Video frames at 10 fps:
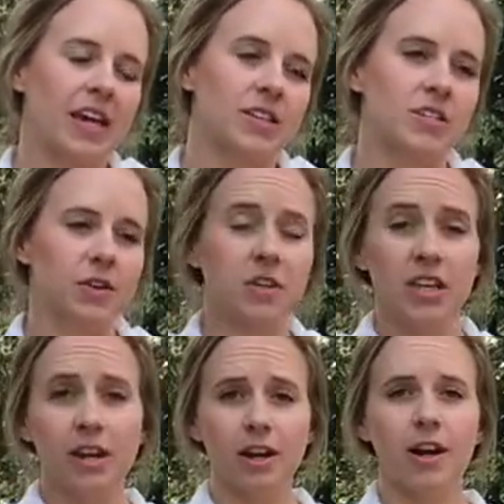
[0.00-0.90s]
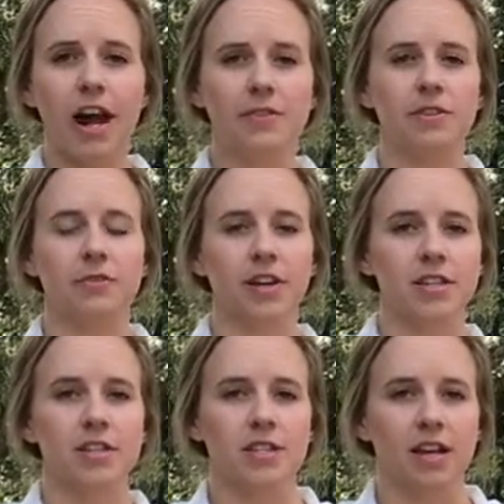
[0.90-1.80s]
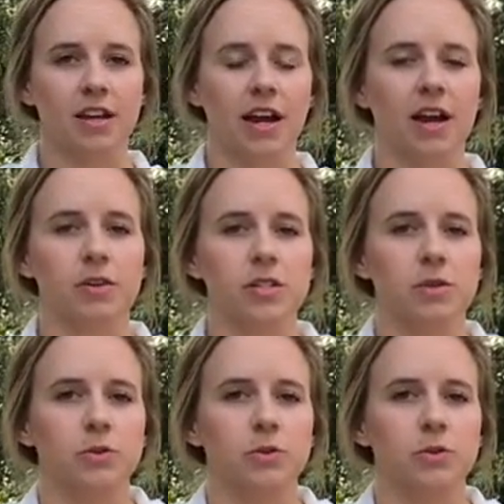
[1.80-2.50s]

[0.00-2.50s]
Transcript: So here at the Francis Land House,